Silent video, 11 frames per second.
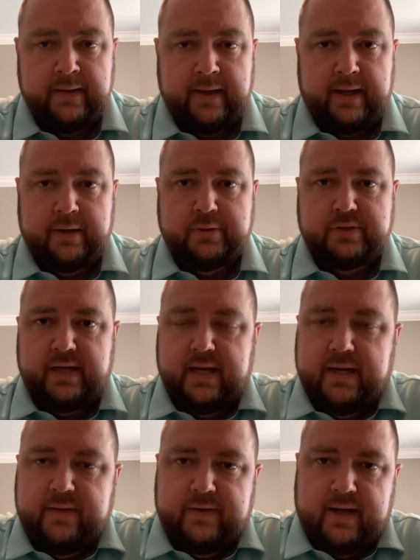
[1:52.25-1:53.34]
and understand
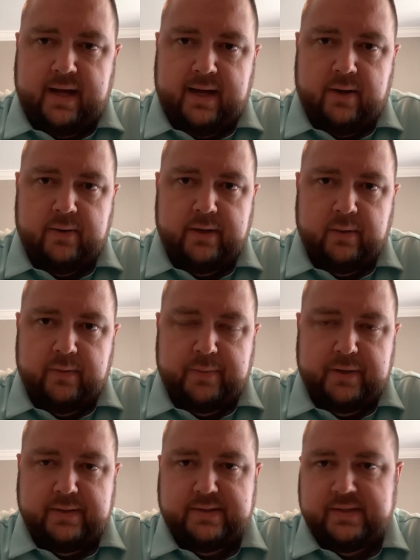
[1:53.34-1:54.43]
even now, you know, we
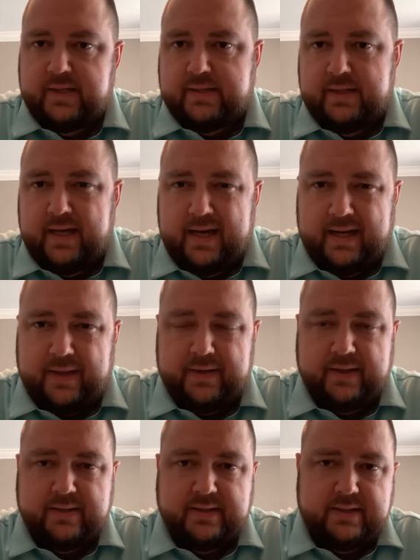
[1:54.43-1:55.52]
put 68, I
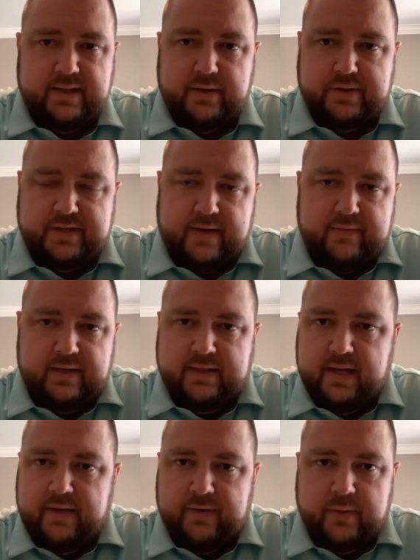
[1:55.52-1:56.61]
think 68 or 70
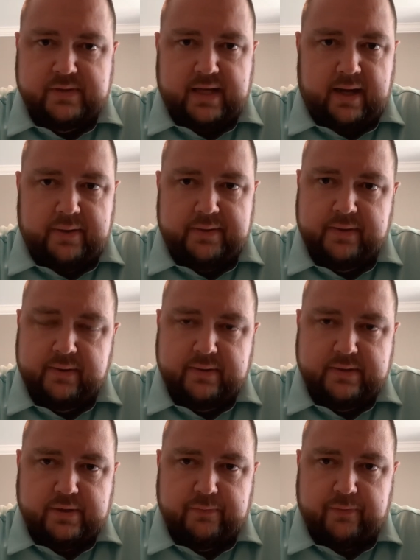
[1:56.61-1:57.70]
Devos out
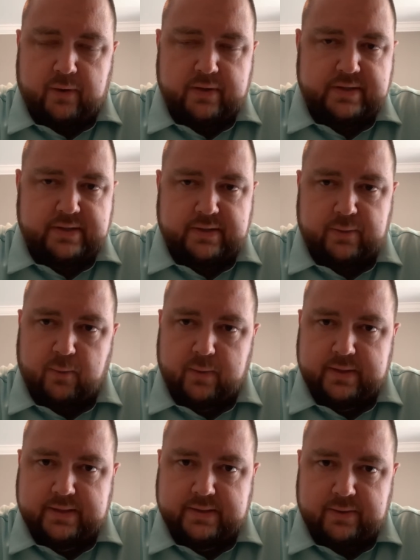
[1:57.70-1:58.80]
so far since the
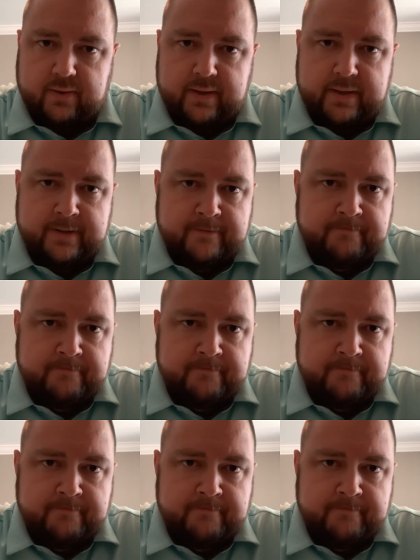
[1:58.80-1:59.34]
quarantine started.